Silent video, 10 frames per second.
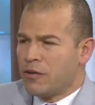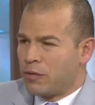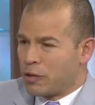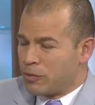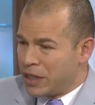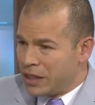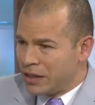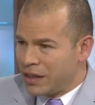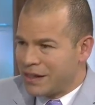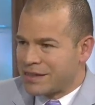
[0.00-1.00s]
For
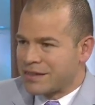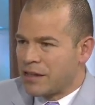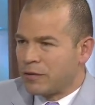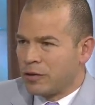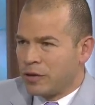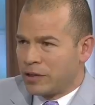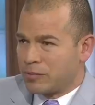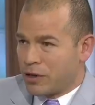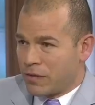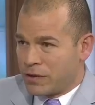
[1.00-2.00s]
me, it's a self fulfilling
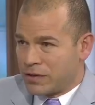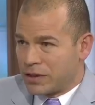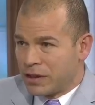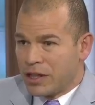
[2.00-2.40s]
prophecy.